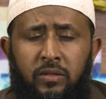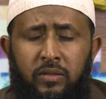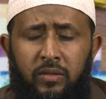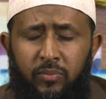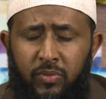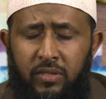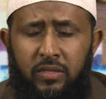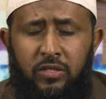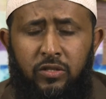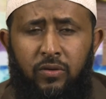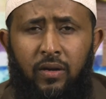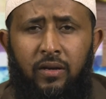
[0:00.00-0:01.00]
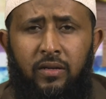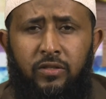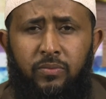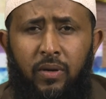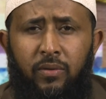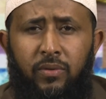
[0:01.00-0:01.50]
repentance to Allah
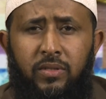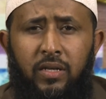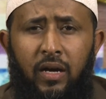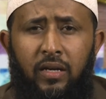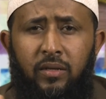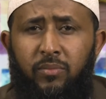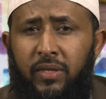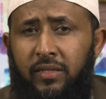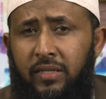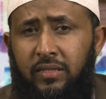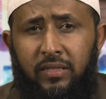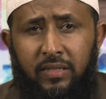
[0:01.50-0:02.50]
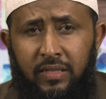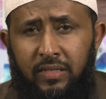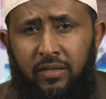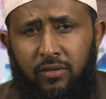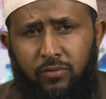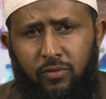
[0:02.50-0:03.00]
subhanahu wa ta'ala by getting rid
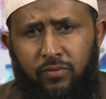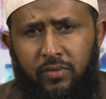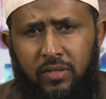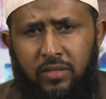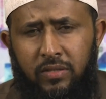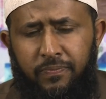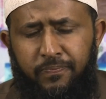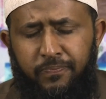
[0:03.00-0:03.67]
out of this.